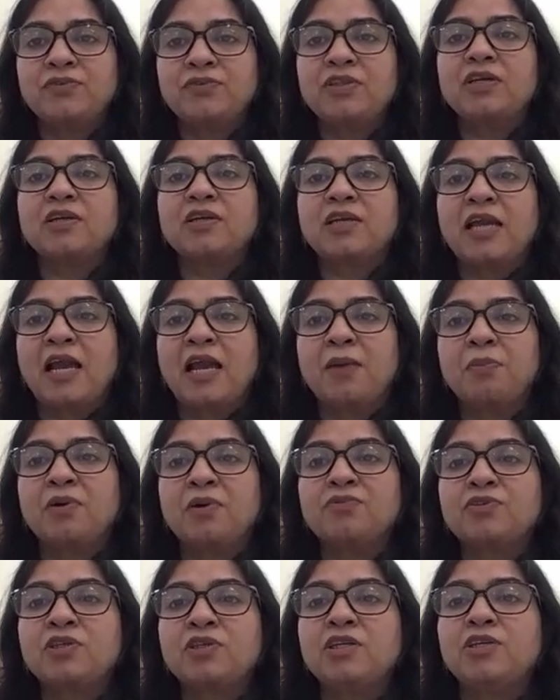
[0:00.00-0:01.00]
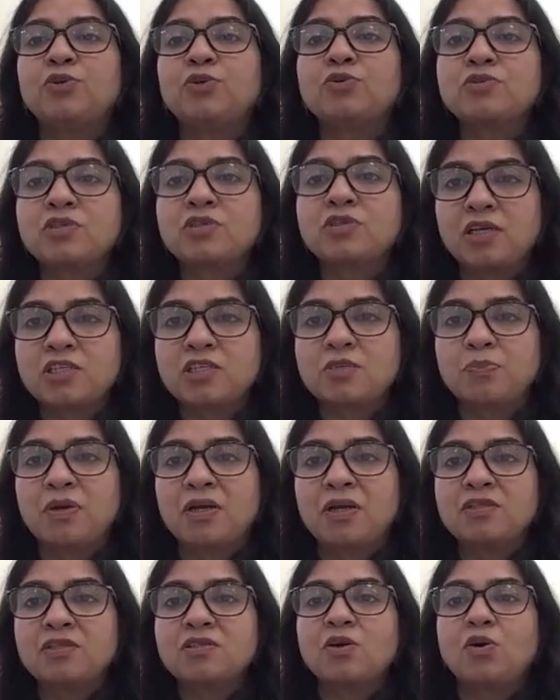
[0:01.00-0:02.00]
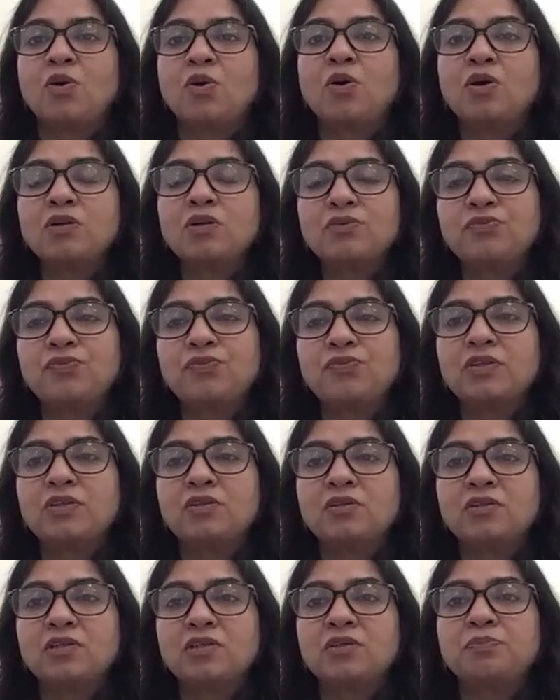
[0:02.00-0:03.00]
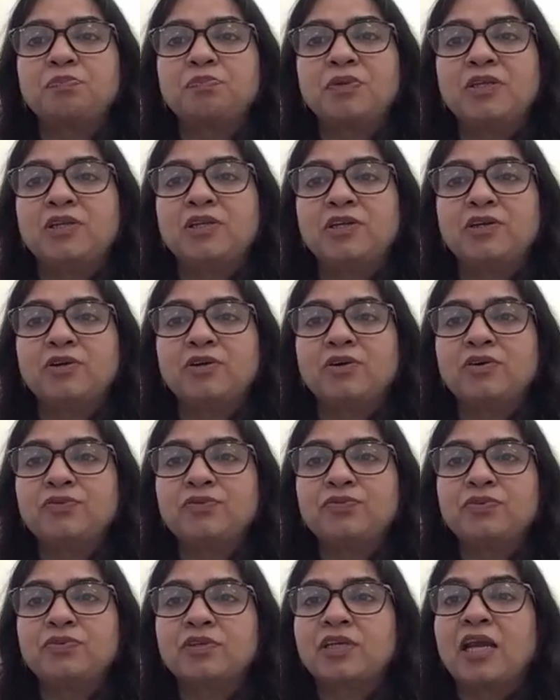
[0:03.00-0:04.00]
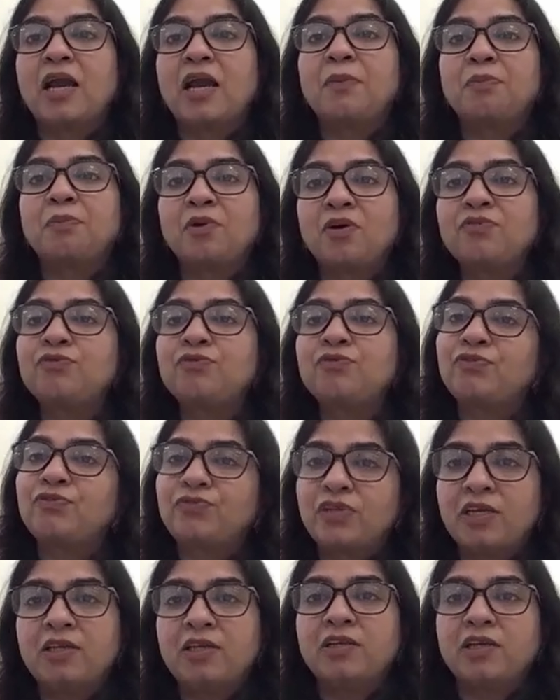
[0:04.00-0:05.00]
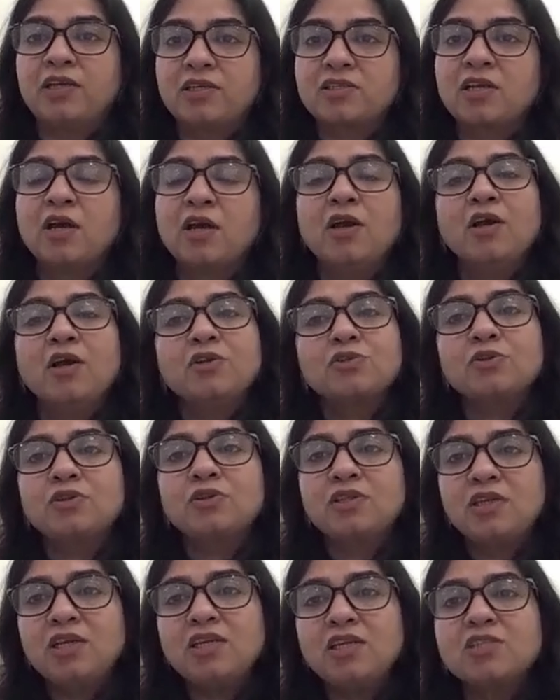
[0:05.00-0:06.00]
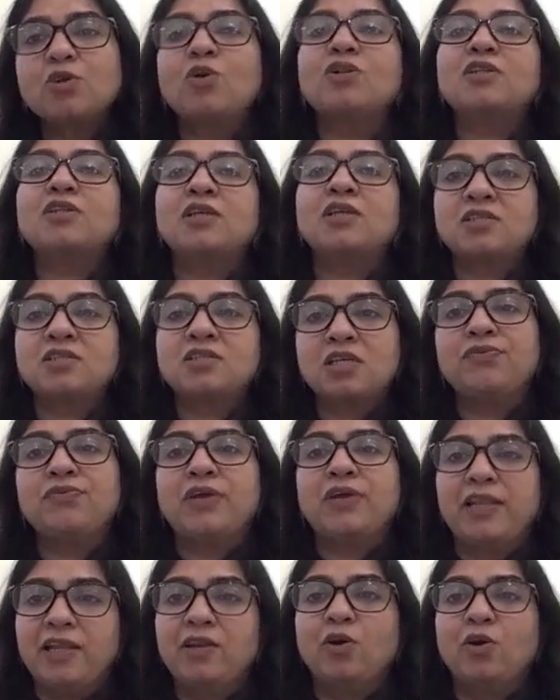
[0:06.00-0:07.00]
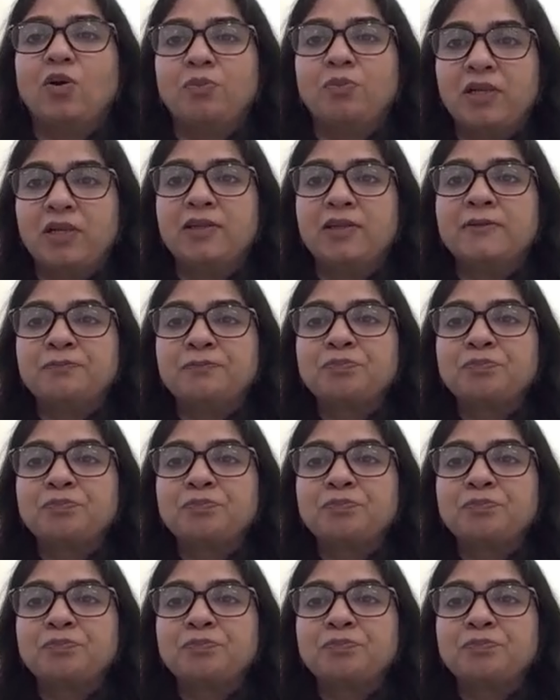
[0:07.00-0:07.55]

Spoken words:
with a gap of 3 to 6 months, or with a period of gap of 15 days. So these all things are very normal.